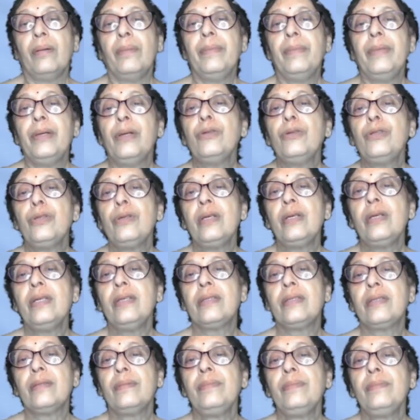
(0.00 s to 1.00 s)

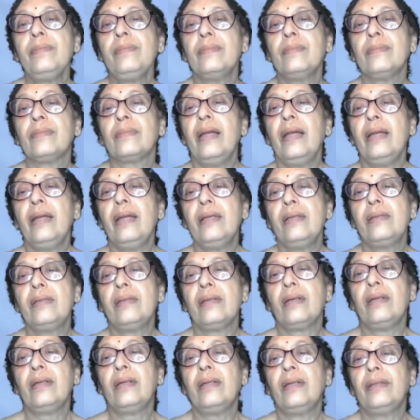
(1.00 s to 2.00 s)
Mutualism
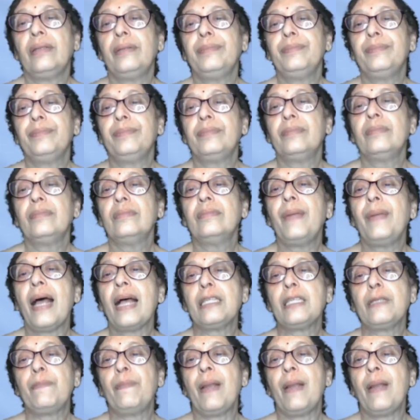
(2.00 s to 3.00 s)
is
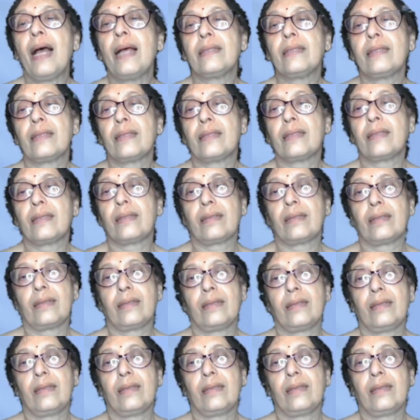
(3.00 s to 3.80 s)
plus plus.